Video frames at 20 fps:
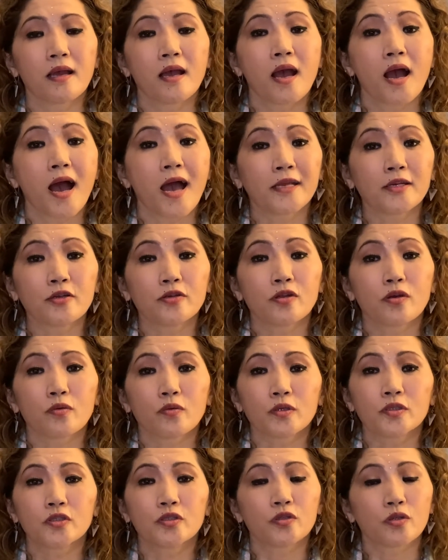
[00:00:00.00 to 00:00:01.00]
I don't know
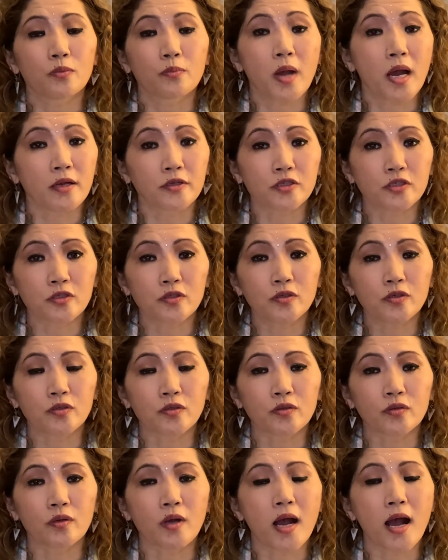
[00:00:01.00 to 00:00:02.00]
about
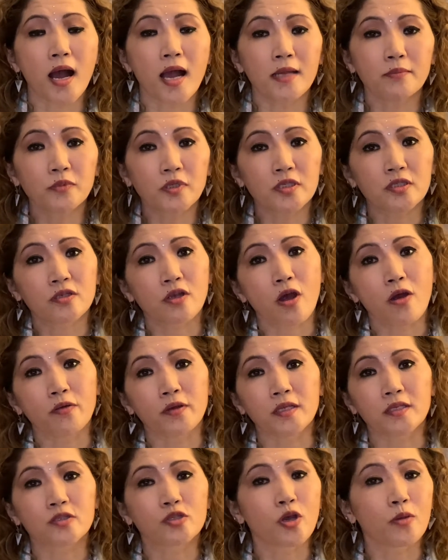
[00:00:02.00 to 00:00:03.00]
you. I'm
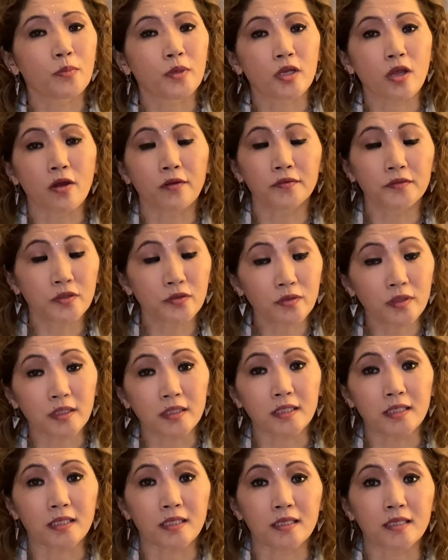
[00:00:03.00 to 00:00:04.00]
discovering so many
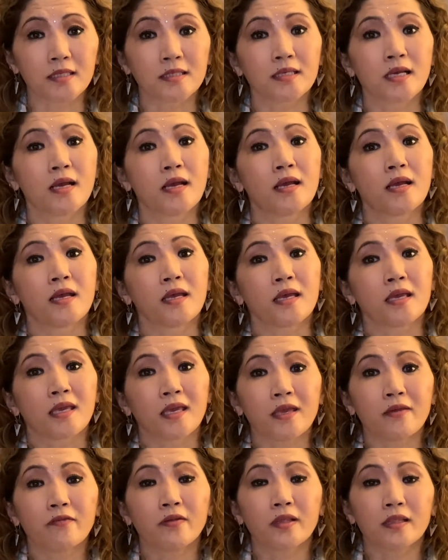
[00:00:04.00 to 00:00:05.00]
opportunities.
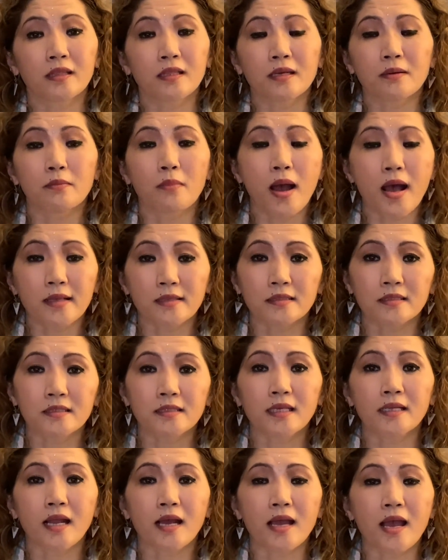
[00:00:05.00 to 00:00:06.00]
Even the months
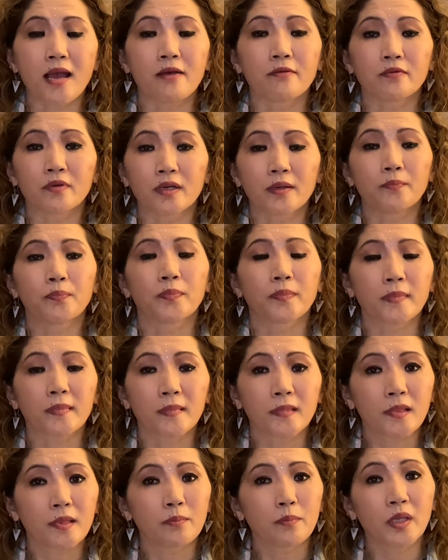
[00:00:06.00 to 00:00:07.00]
that I have
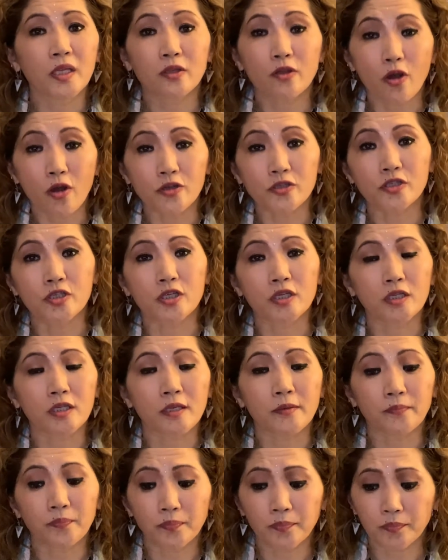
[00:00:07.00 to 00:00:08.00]
been
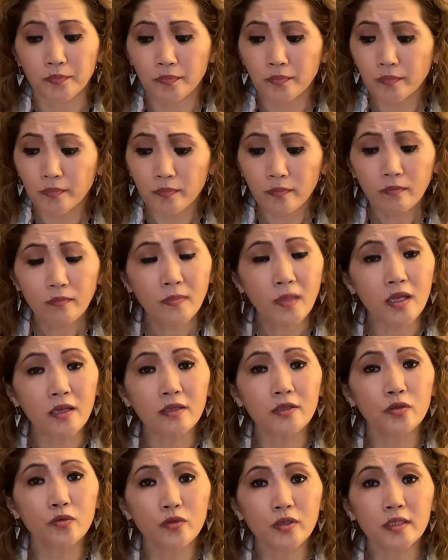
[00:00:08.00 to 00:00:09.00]
touching,
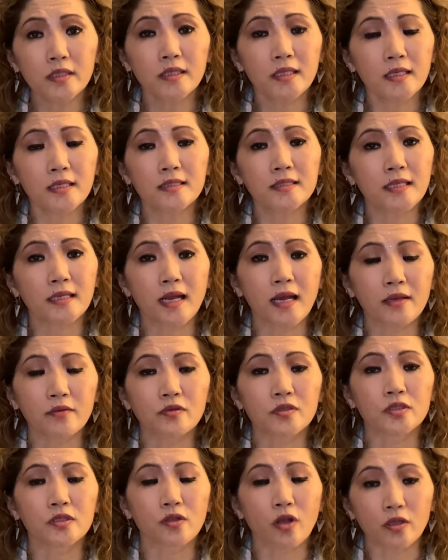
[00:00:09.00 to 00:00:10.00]
doing things that I
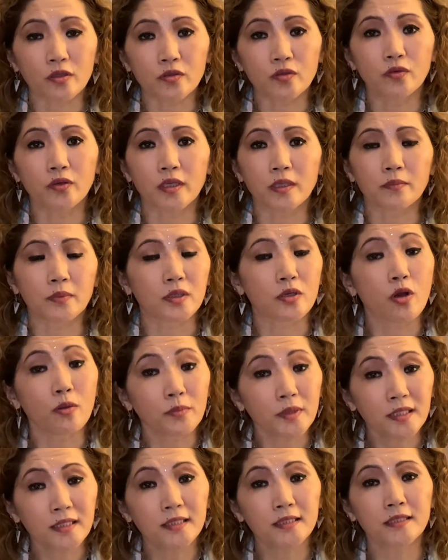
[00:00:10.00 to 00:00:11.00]
was not doing, but
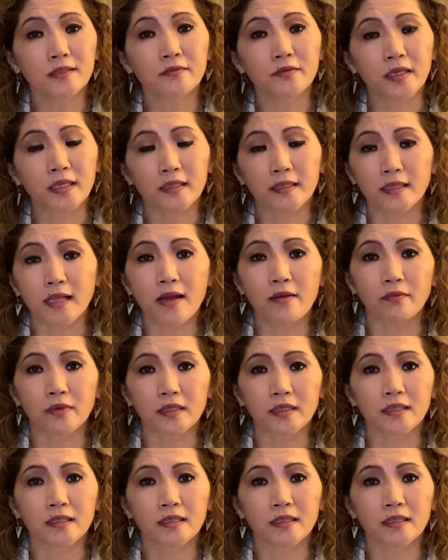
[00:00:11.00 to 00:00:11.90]
completely different level.